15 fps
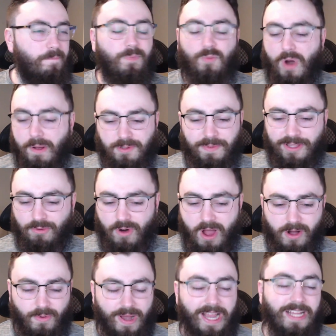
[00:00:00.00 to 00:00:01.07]
Rubs me the
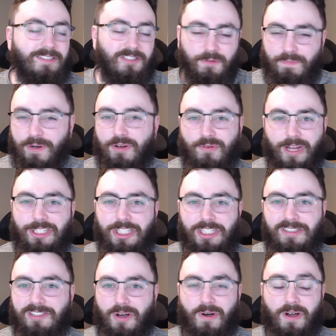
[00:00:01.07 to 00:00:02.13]
wrong way, super cringy.
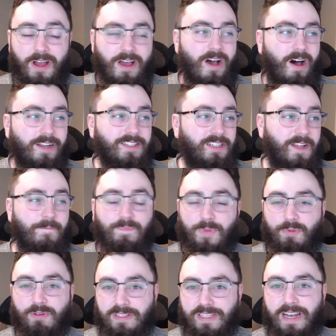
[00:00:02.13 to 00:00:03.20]
So honestly,
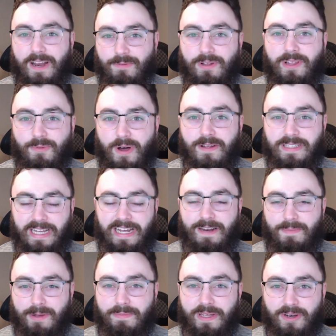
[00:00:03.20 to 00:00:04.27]
the reason that I really want Diana
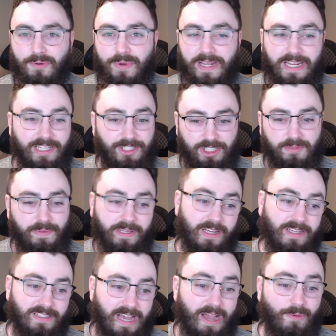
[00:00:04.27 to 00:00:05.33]
Belbita to win is just
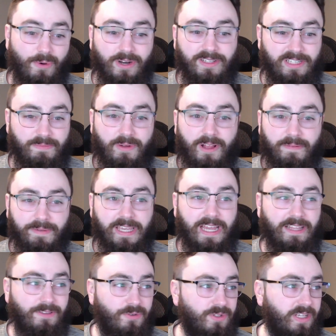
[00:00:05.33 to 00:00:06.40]
because I want to see Molly
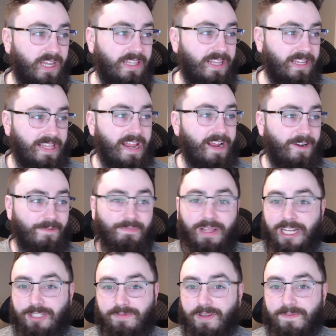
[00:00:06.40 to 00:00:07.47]
McCann lose again. Like, that Aaron
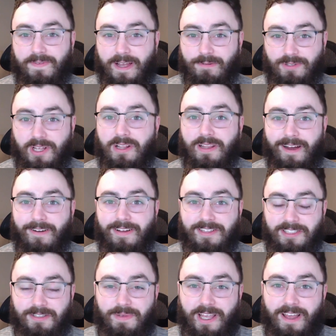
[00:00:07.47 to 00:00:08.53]
Blanchfield fight was
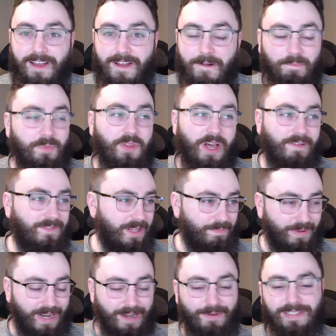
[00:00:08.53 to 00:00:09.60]
hilarious to me. Loved it.
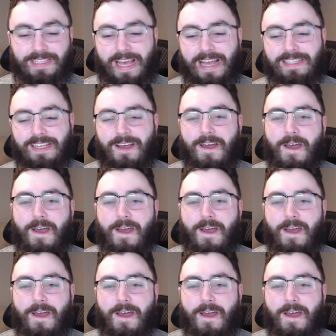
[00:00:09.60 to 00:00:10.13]
But anyways, guys,